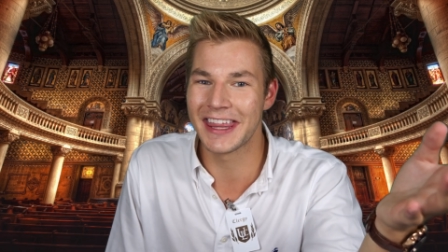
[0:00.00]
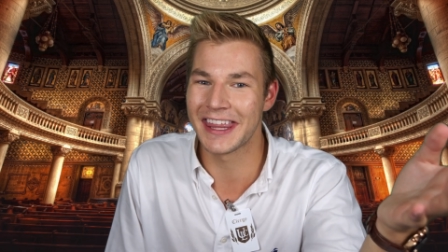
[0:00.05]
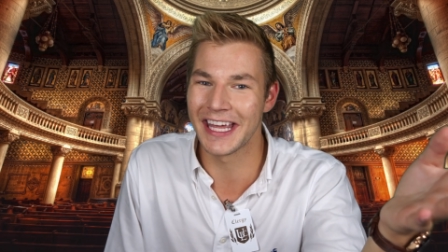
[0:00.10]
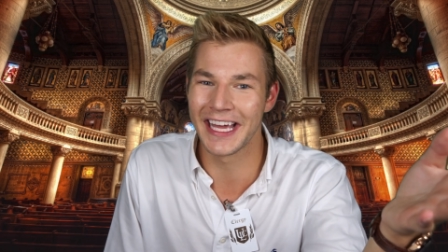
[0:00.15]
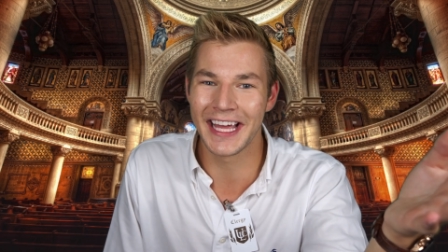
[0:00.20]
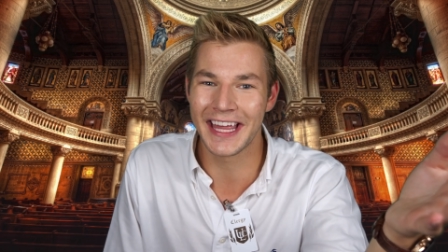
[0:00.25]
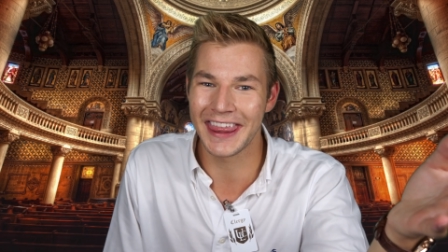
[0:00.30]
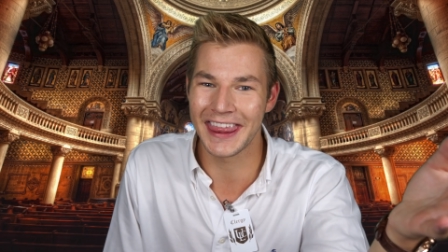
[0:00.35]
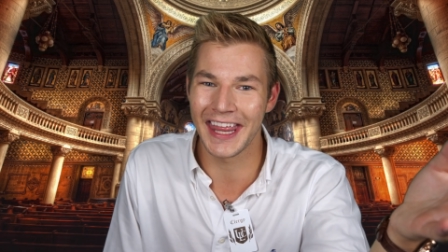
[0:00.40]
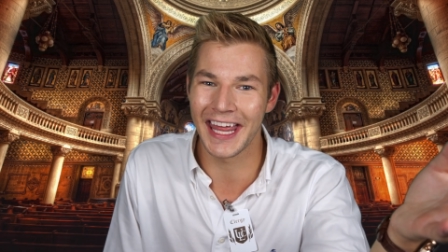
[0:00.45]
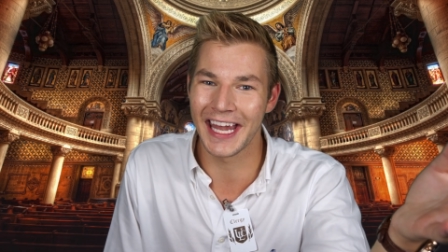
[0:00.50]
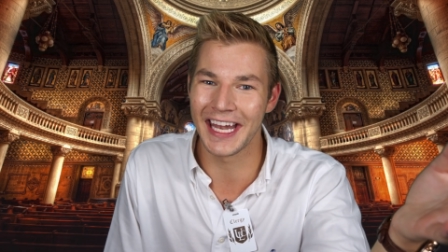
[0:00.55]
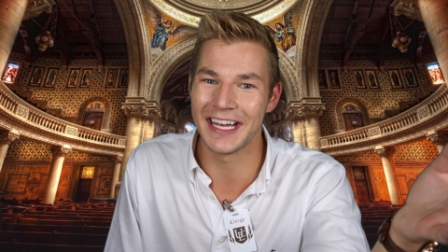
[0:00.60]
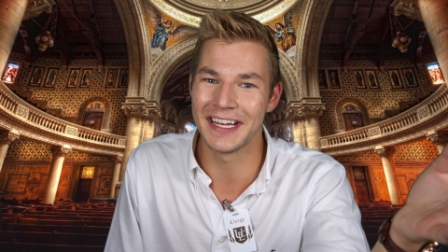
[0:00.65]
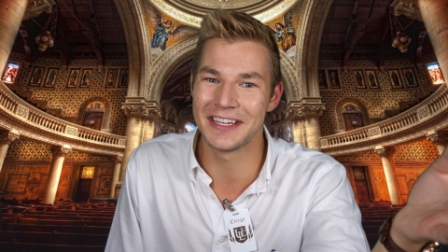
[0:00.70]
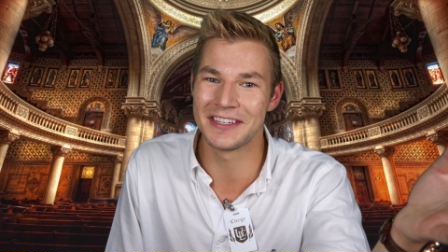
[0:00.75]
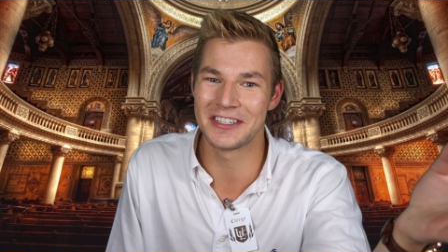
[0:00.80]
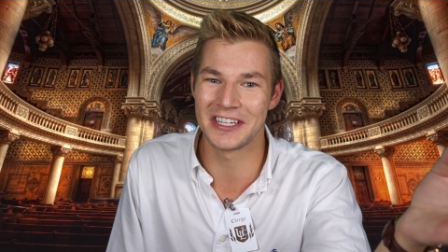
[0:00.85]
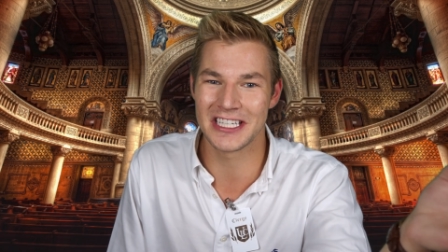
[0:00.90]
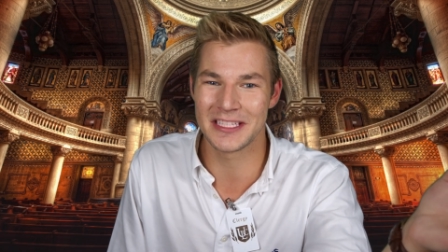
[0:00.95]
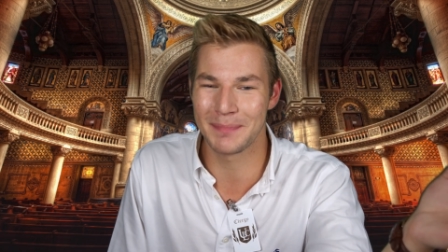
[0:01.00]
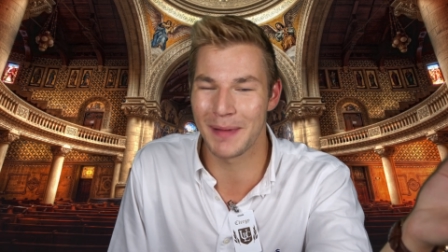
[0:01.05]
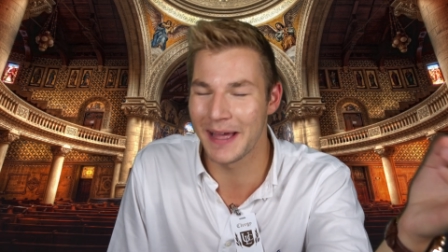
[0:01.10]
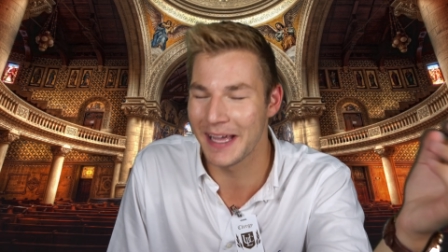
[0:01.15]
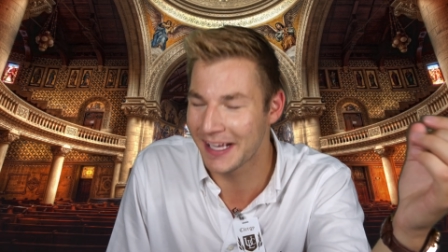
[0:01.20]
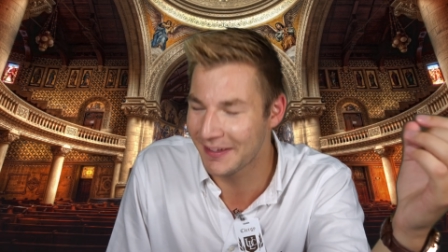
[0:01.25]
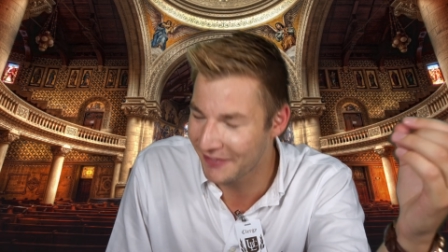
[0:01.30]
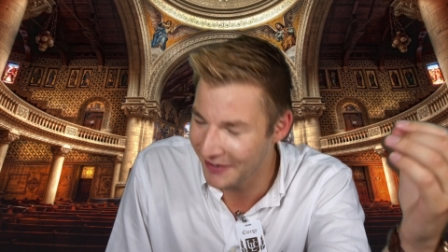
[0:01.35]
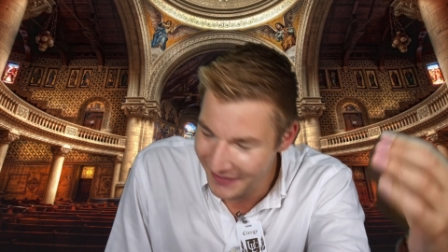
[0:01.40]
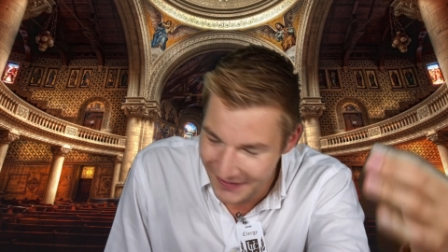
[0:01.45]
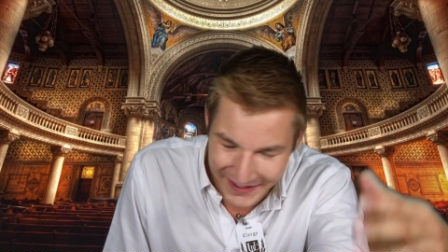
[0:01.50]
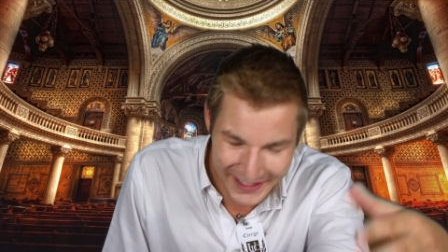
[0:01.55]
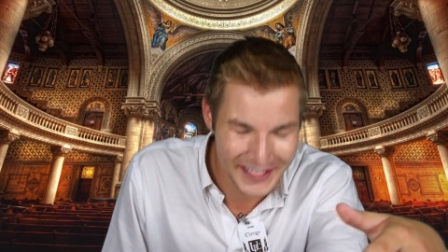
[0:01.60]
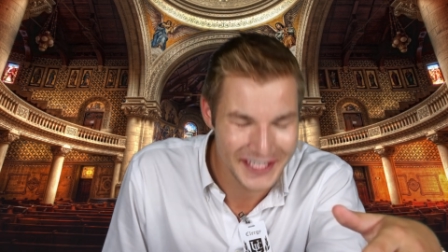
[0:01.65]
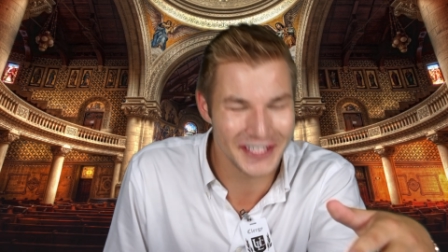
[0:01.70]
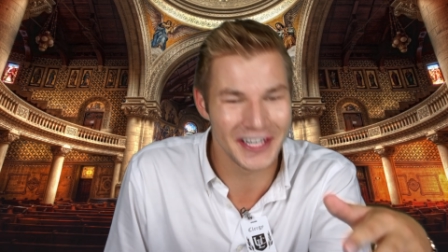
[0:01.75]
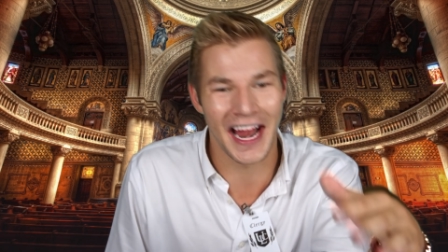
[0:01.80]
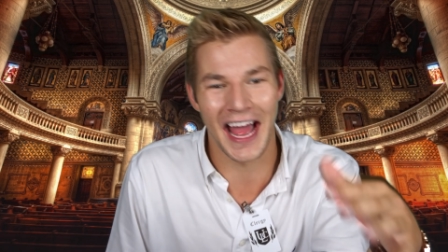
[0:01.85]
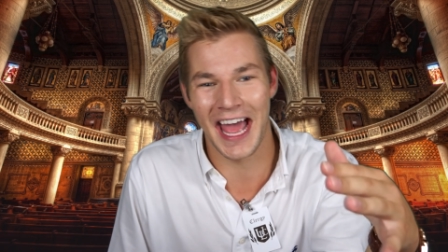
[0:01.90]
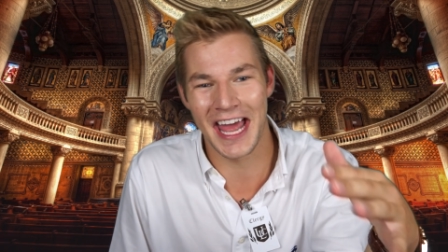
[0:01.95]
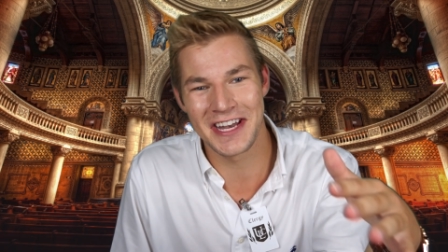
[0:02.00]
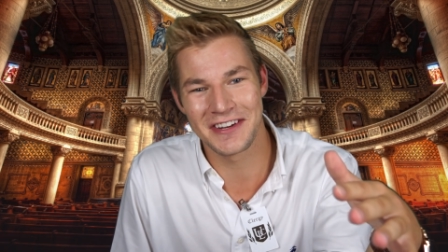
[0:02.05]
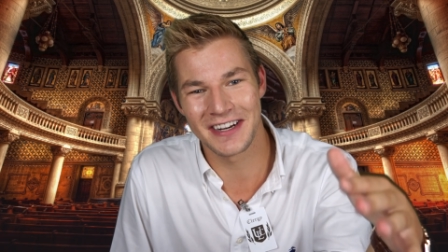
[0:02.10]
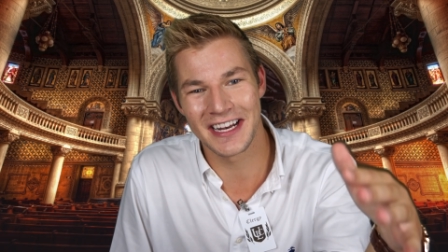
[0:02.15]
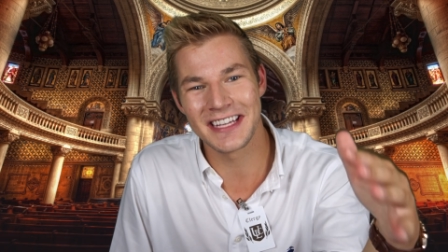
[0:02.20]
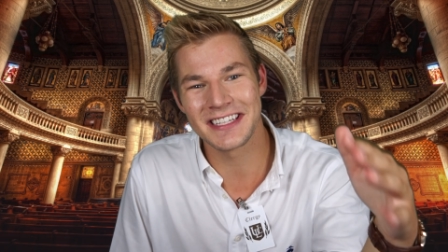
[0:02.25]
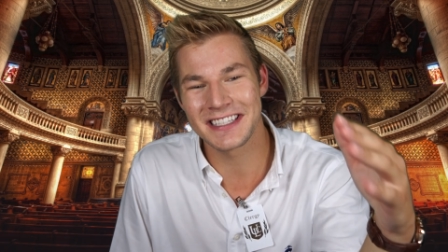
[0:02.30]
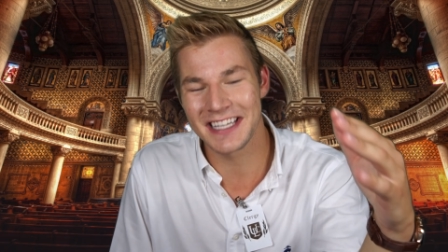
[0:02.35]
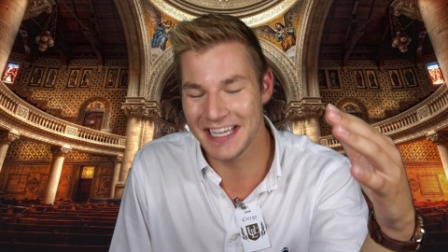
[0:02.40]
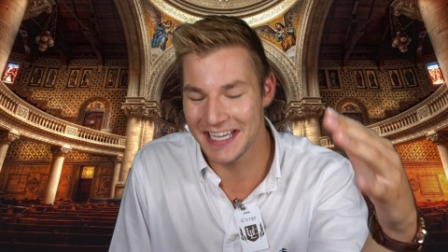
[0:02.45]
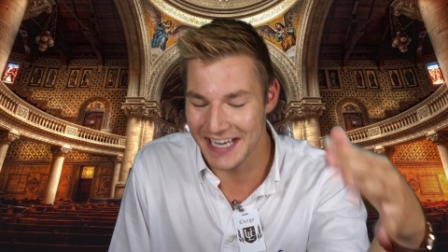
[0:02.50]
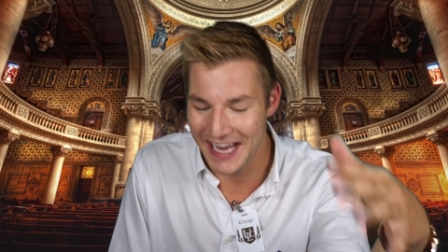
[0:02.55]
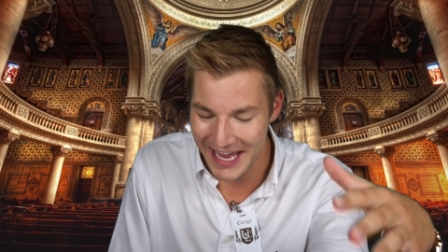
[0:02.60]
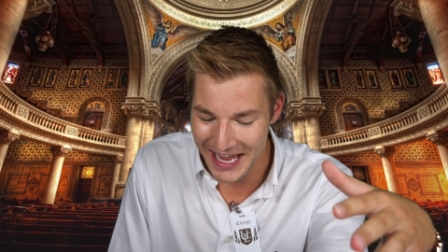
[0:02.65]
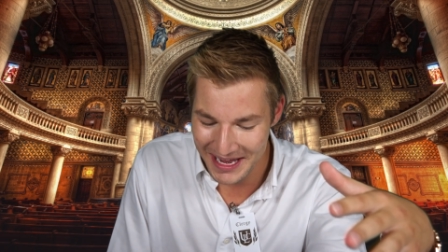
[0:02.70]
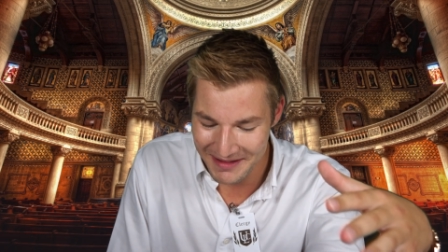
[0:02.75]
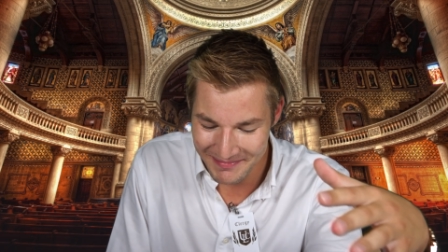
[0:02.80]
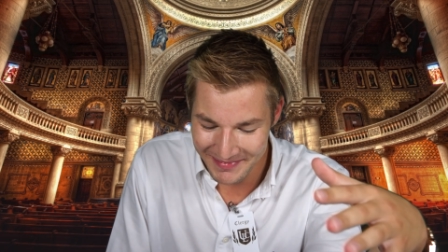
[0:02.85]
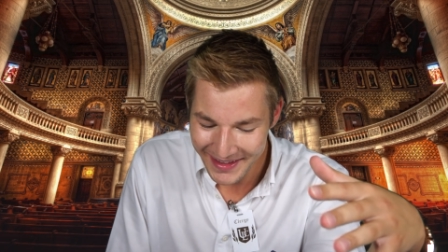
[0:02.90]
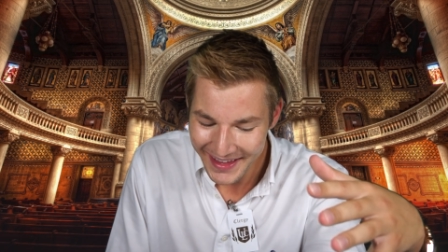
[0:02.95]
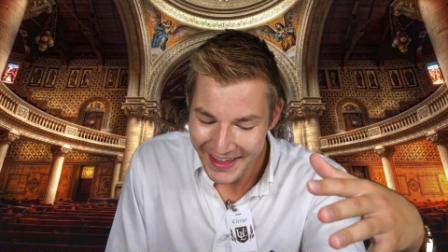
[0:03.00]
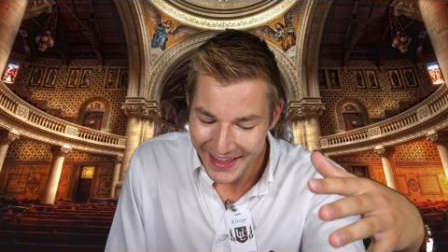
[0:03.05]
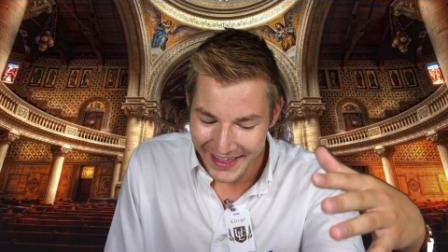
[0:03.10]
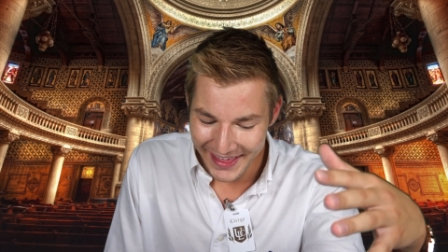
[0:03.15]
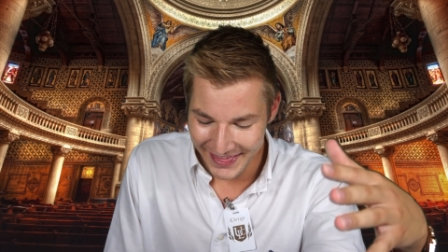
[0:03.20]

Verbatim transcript: think that just by filling in your address and name